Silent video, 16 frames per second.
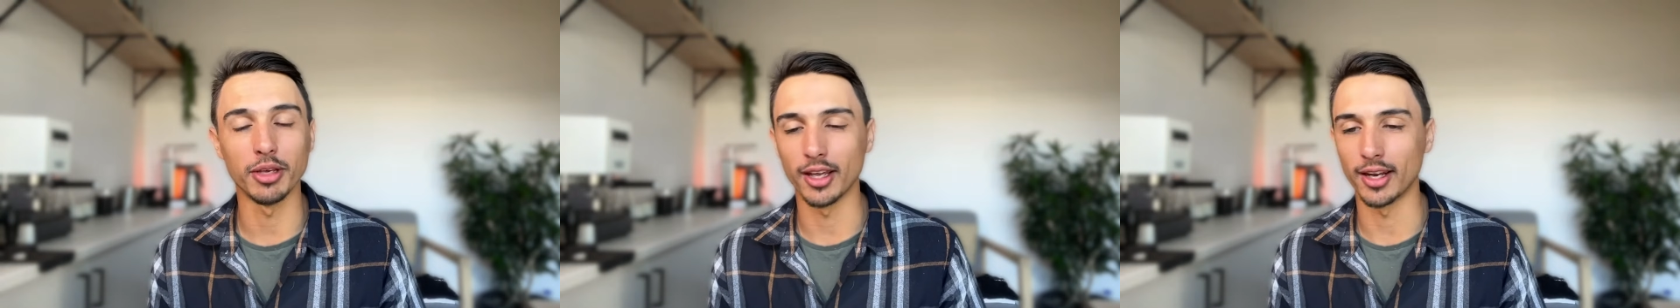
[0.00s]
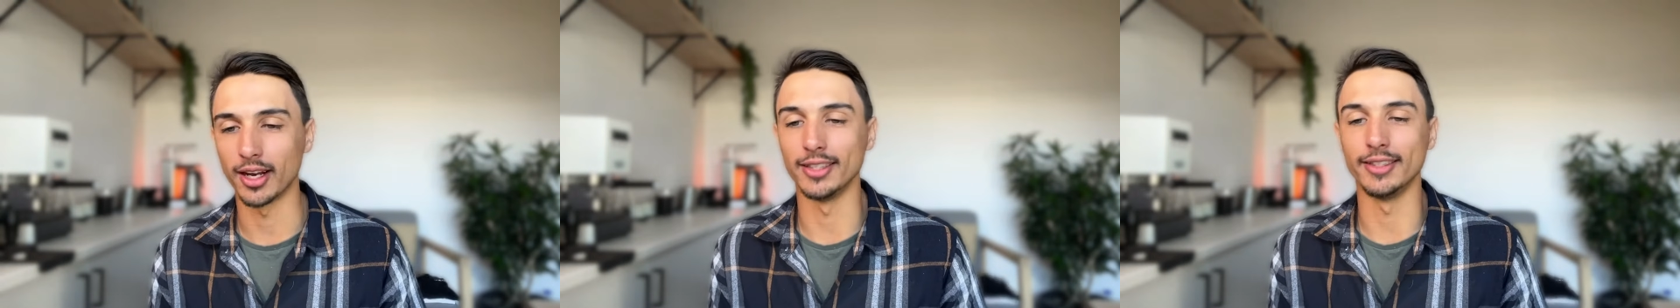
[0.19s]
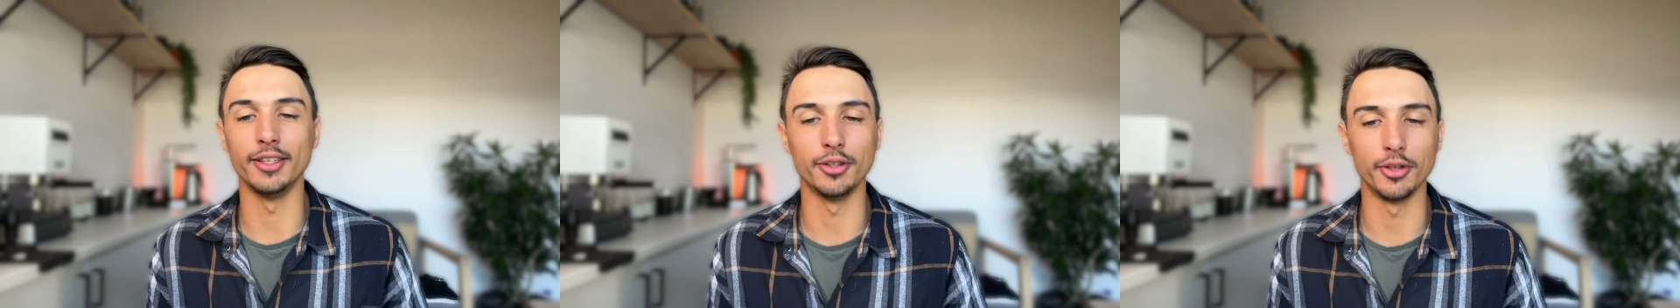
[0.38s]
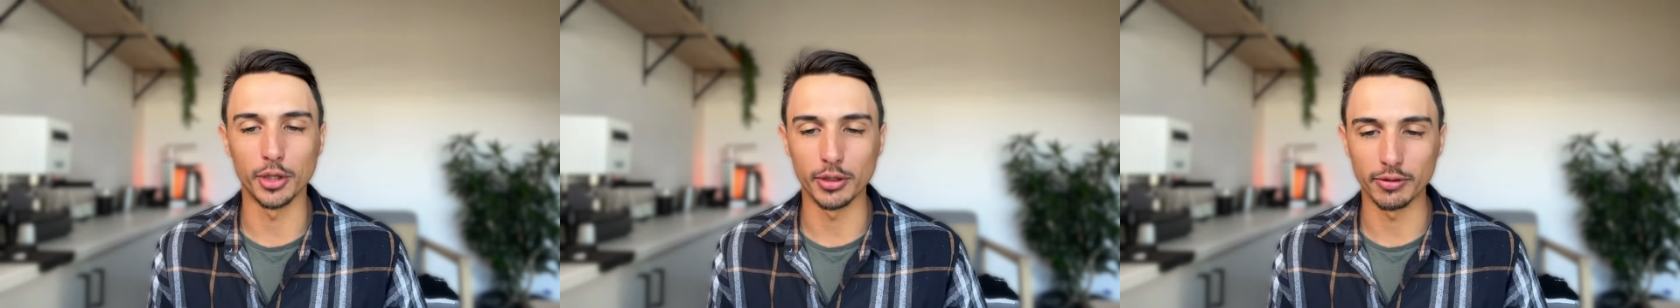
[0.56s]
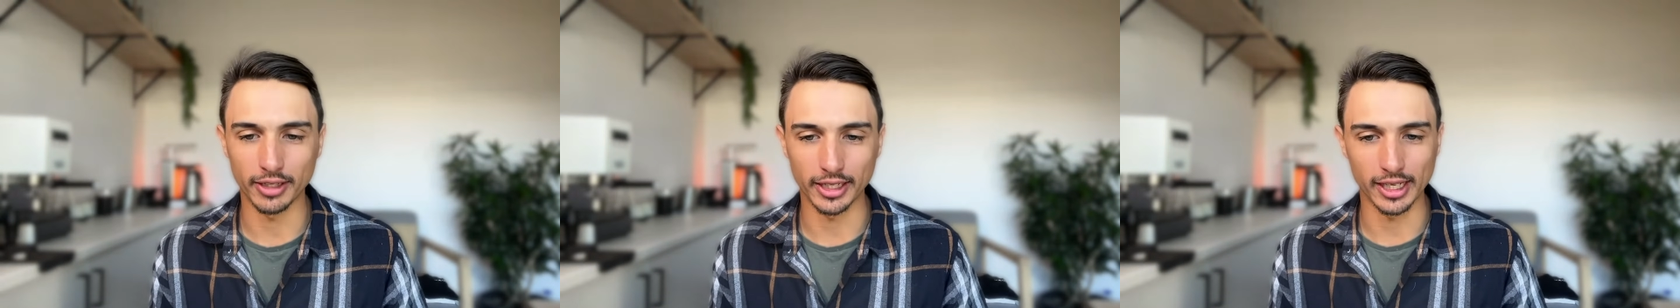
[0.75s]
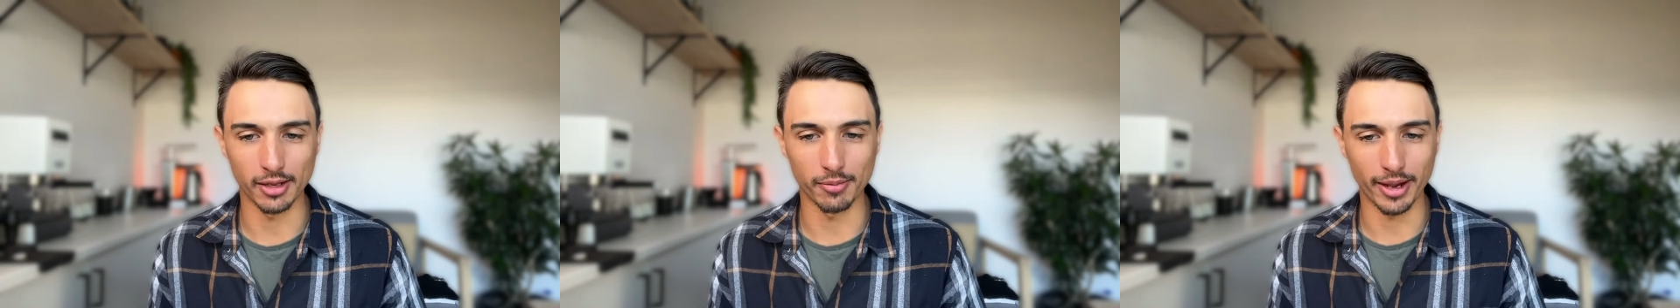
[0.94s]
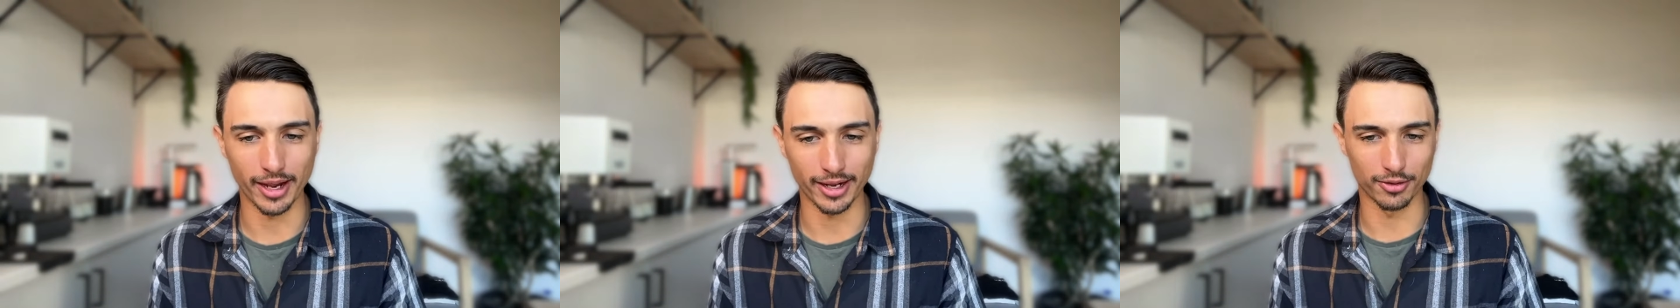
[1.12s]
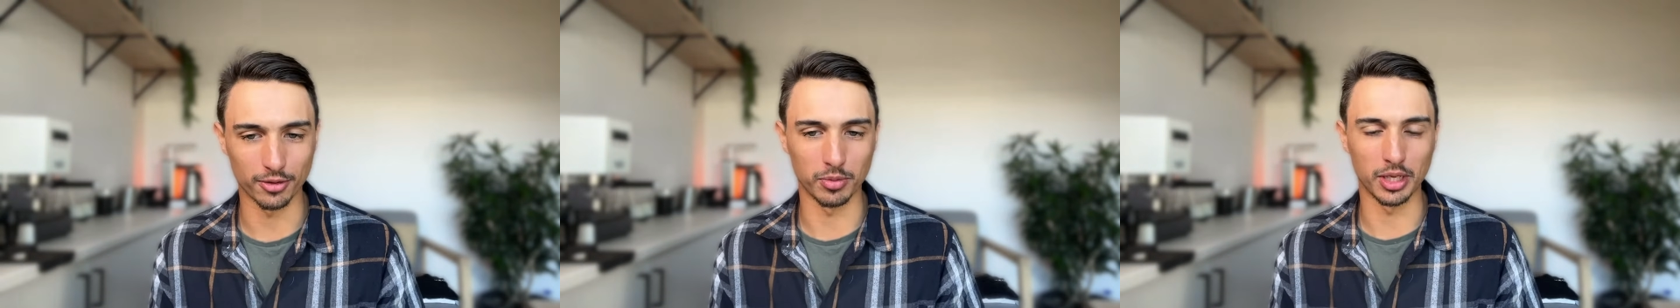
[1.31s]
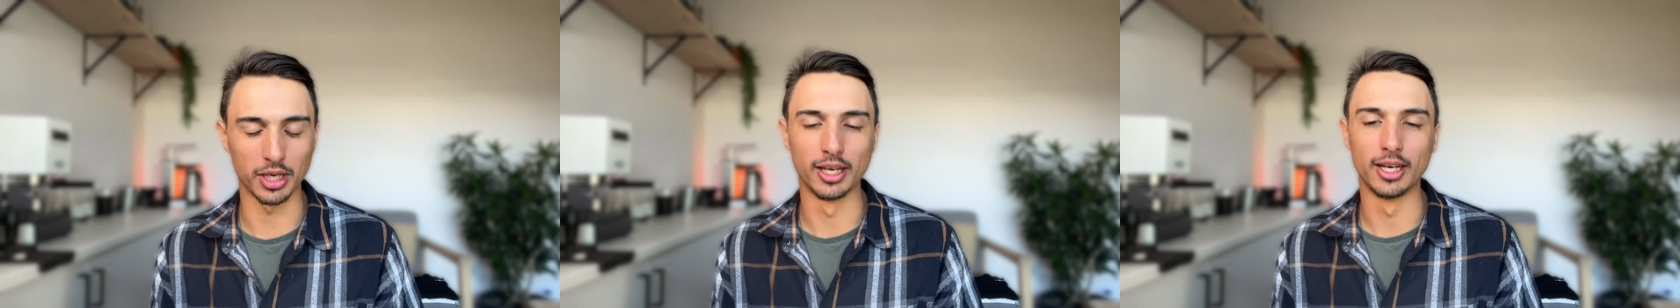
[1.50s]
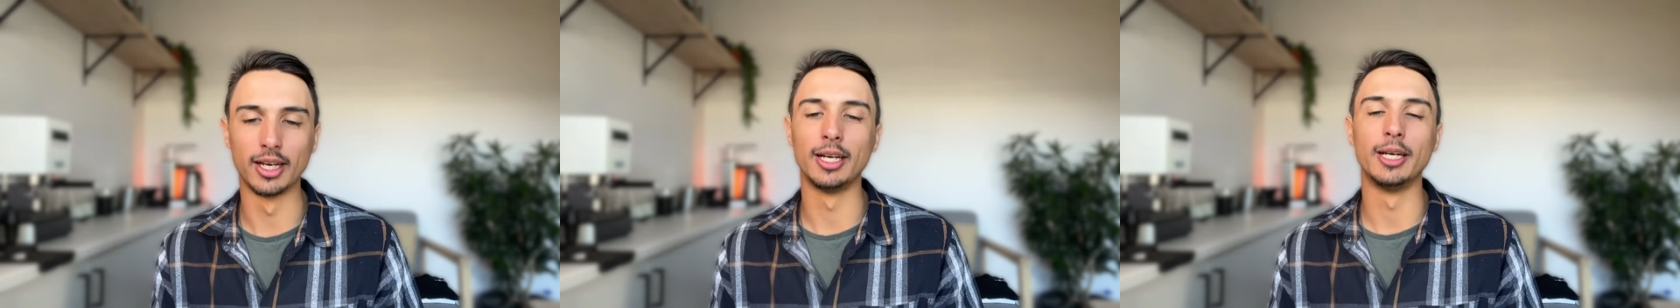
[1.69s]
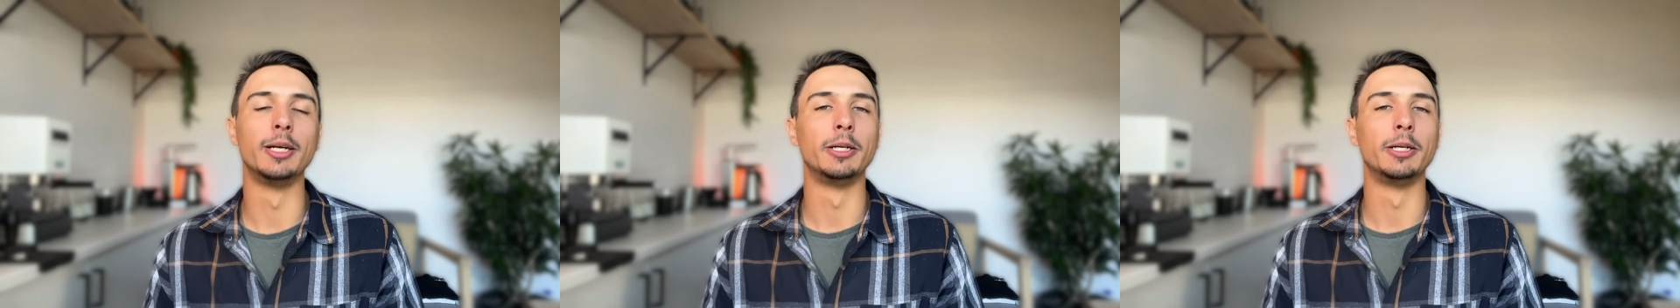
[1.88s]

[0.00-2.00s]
me, and I didn't know if they'd get back to me.